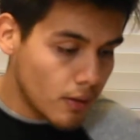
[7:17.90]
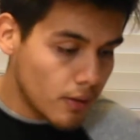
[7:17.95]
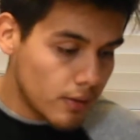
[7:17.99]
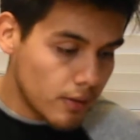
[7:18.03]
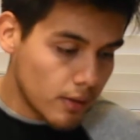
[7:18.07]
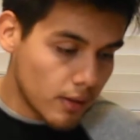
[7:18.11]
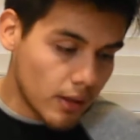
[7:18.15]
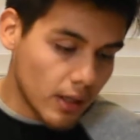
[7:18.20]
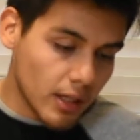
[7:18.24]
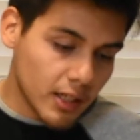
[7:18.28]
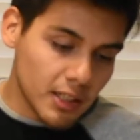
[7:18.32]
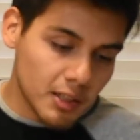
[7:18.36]

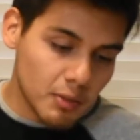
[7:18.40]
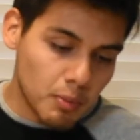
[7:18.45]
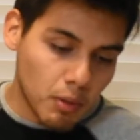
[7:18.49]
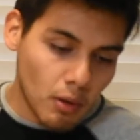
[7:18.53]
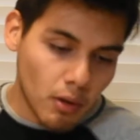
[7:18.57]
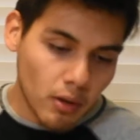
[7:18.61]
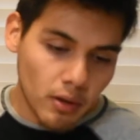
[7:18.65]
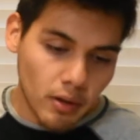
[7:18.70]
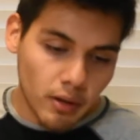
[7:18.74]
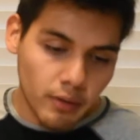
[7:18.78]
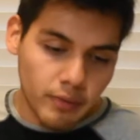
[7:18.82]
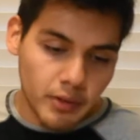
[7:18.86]
next
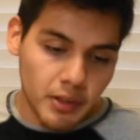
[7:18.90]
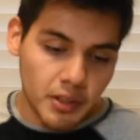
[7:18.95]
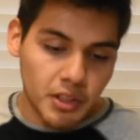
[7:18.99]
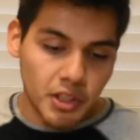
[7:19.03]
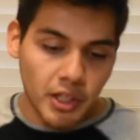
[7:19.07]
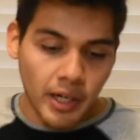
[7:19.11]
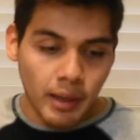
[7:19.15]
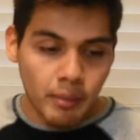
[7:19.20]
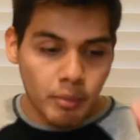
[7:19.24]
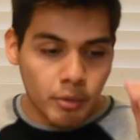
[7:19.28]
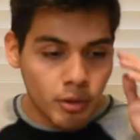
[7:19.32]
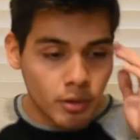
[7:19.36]
part of the
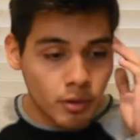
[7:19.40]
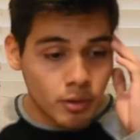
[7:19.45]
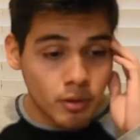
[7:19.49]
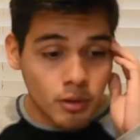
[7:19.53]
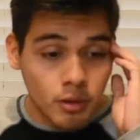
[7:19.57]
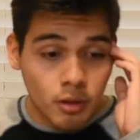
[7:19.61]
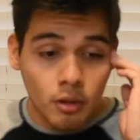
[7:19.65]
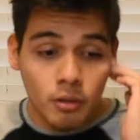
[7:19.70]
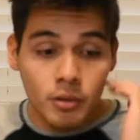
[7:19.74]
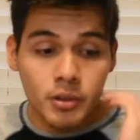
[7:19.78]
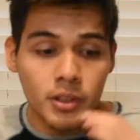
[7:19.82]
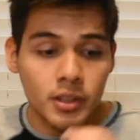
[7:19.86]
chapter
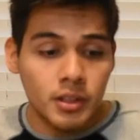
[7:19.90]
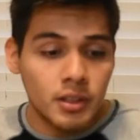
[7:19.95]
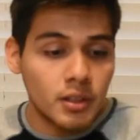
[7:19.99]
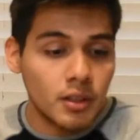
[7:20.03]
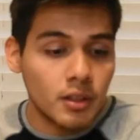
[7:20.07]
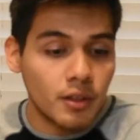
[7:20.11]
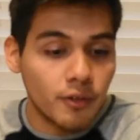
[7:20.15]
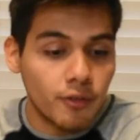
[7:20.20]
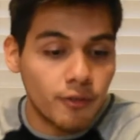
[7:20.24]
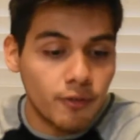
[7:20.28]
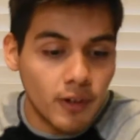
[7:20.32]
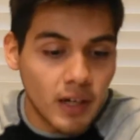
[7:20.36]
goes into
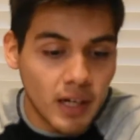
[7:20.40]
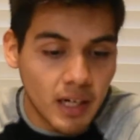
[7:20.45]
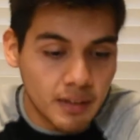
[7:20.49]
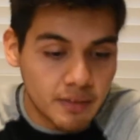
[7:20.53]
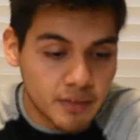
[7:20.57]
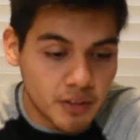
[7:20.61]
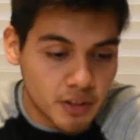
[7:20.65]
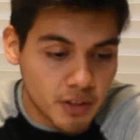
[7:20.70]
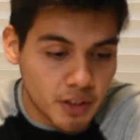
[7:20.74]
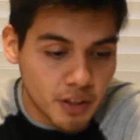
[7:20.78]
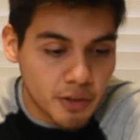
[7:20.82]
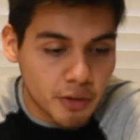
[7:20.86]
the 5
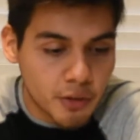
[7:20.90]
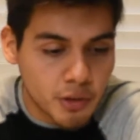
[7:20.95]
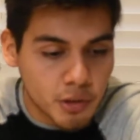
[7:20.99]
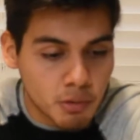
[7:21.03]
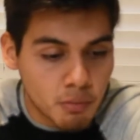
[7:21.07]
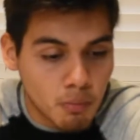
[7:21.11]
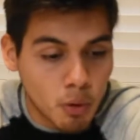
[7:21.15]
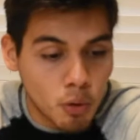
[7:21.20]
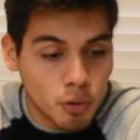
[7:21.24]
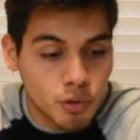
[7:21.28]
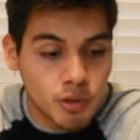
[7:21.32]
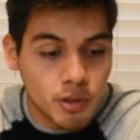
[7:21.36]
skills
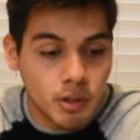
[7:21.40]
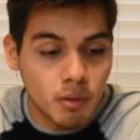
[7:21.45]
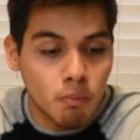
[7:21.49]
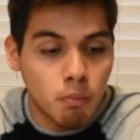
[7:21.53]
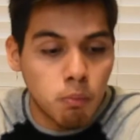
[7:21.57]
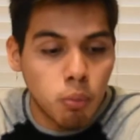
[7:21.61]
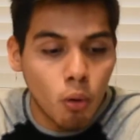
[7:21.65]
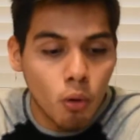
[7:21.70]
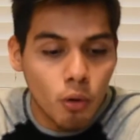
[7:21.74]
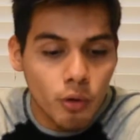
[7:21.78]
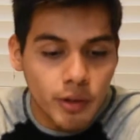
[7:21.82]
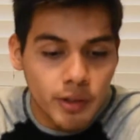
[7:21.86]
most
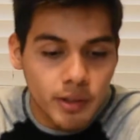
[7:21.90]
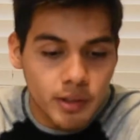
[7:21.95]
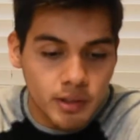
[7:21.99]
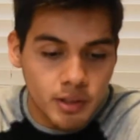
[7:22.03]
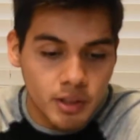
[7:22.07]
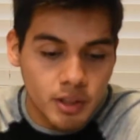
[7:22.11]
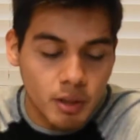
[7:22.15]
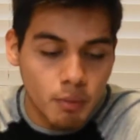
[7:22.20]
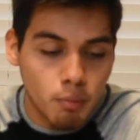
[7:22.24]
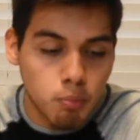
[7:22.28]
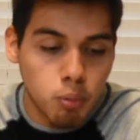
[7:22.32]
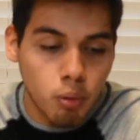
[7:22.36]
important
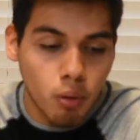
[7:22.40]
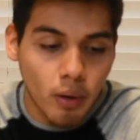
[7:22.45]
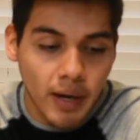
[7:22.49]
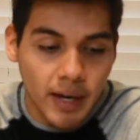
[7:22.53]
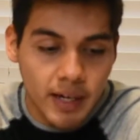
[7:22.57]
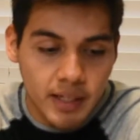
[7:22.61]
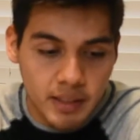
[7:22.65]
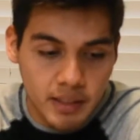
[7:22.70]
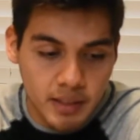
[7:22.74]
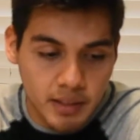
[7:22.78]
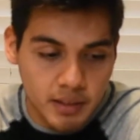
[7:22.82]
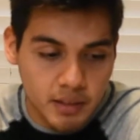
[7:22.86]
to
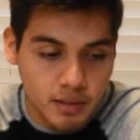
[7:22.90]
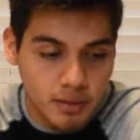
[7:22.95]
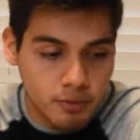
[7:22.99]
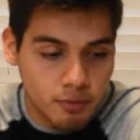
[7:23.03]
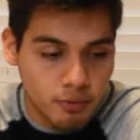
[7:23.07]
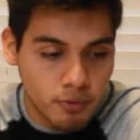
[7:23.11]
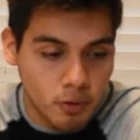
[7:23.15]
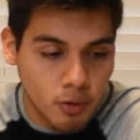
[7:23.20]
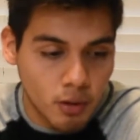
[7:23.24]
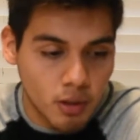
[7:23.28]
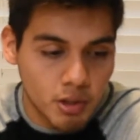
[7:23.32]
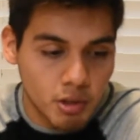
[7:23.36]
practice
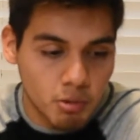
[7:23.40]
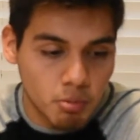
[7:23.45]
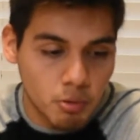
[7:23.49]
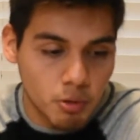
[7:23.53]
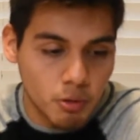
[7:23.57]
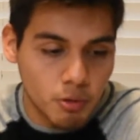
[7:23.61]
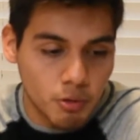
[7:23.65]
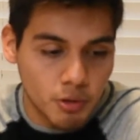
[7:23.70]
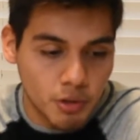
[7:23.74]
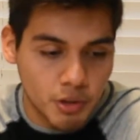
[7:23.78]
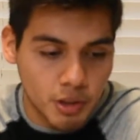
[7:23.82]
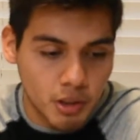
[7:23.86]
for
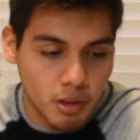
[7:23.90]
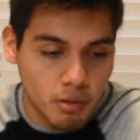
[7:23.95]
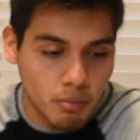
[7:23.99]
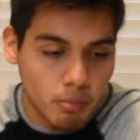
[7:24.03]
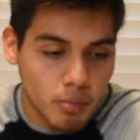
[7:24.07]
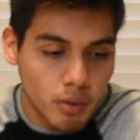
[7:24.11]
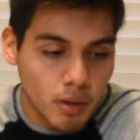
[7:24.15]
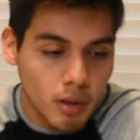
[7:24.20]
entrepreneurship.